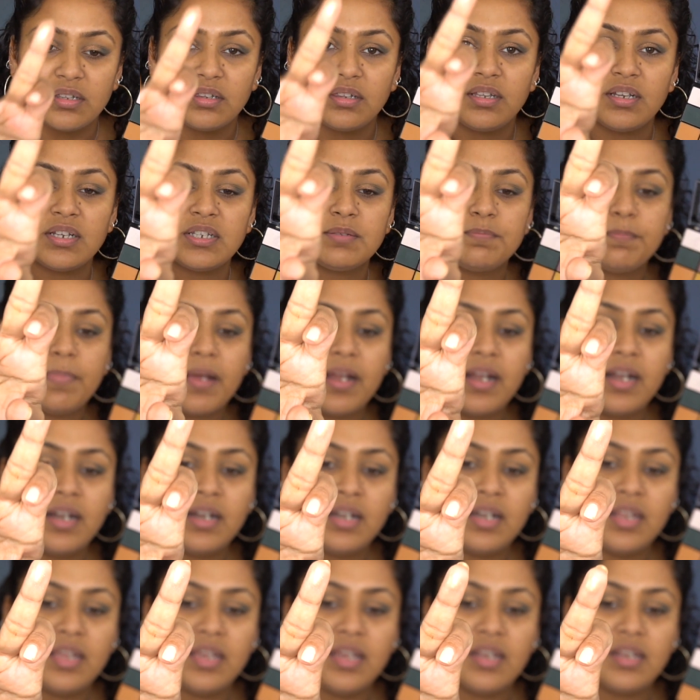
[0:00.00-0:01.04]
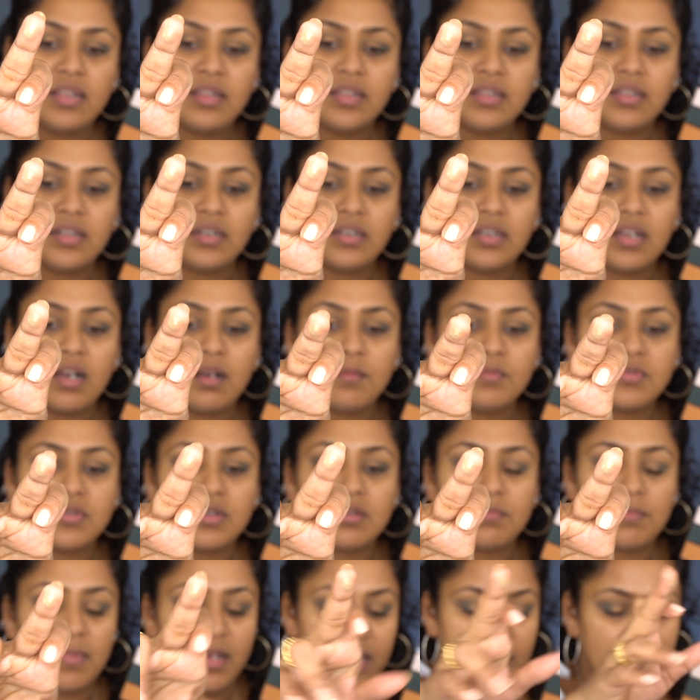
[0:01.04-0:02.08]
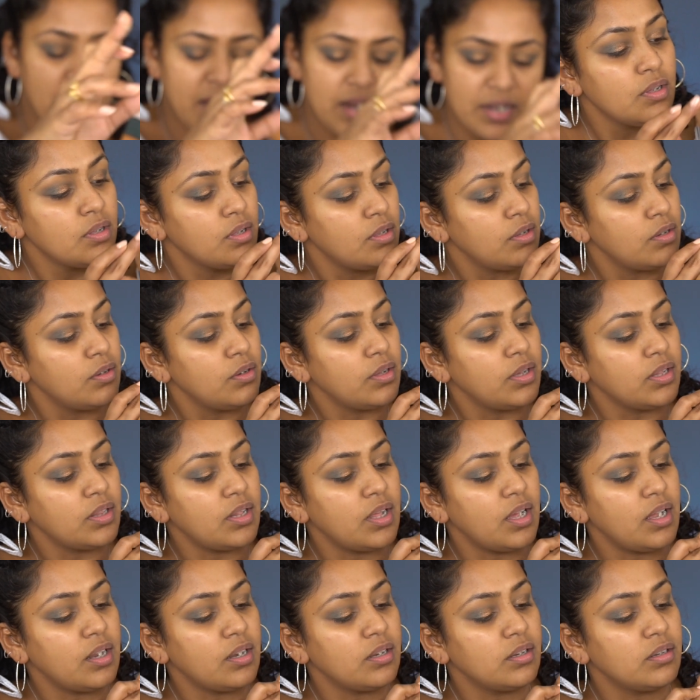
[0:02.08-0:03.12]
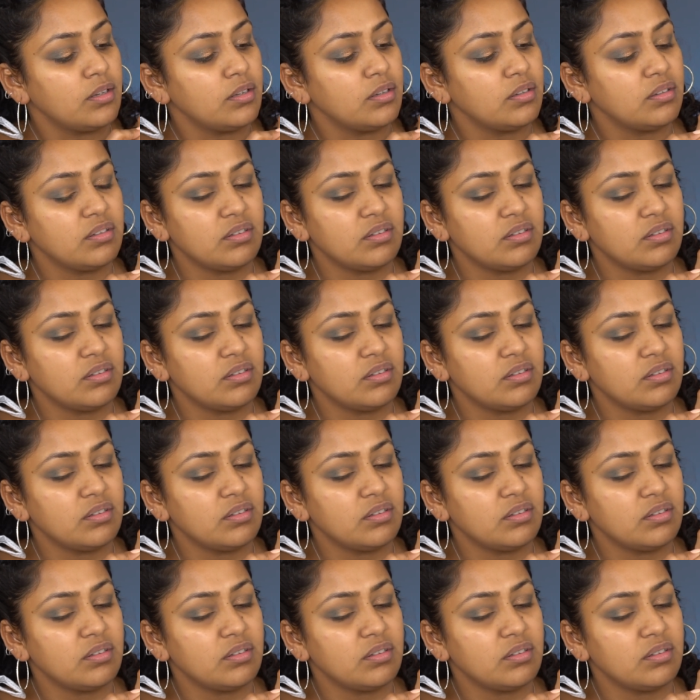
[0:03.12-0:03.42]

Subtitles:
there's barely anything that comes on my hand. Look at that.